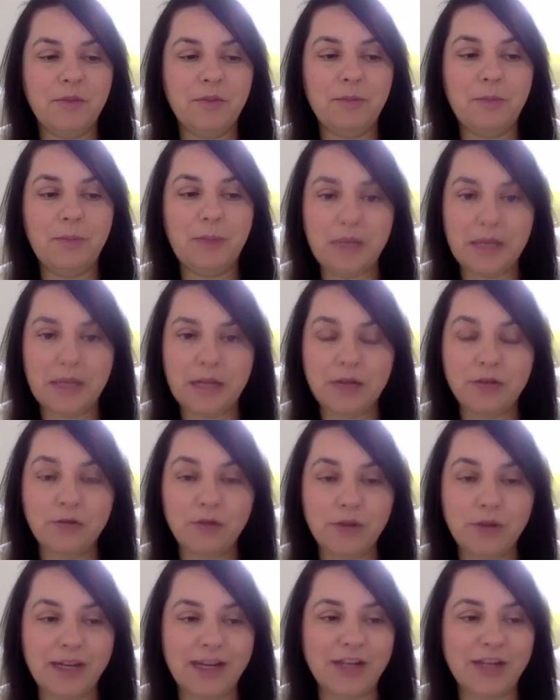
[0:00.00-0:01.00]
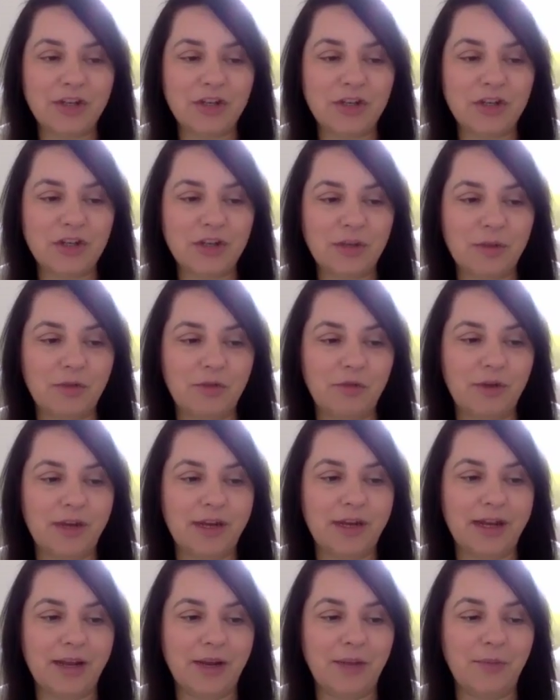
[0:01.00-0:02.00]
build relationships right
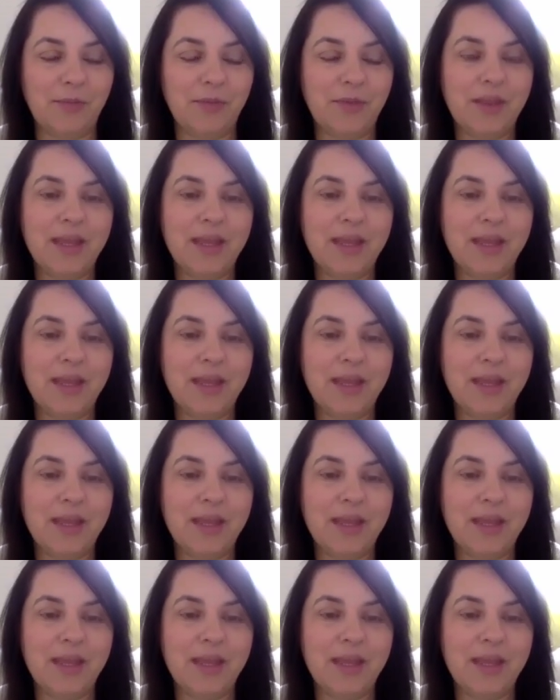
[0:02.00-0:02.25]
now?